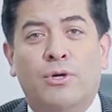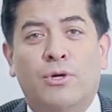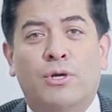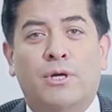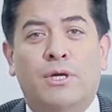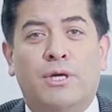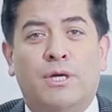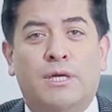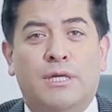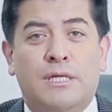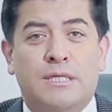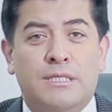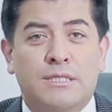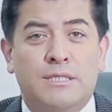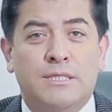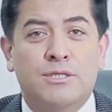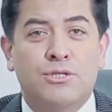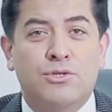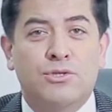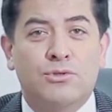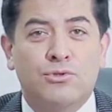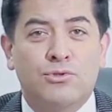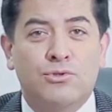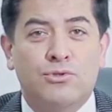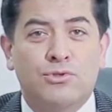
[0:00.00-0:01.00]
in
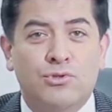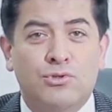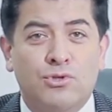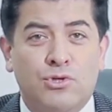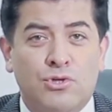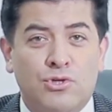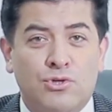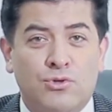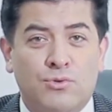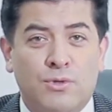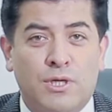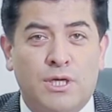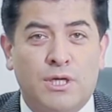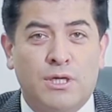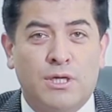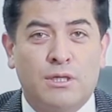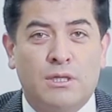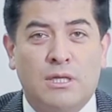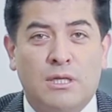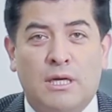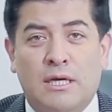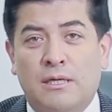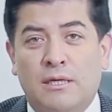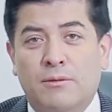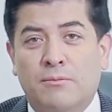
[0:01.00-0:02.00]
excision surgery
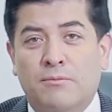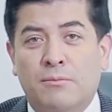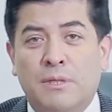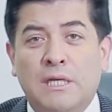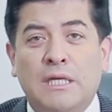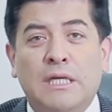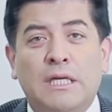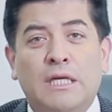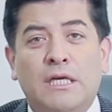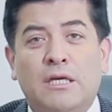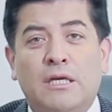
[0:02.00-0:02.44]
like mini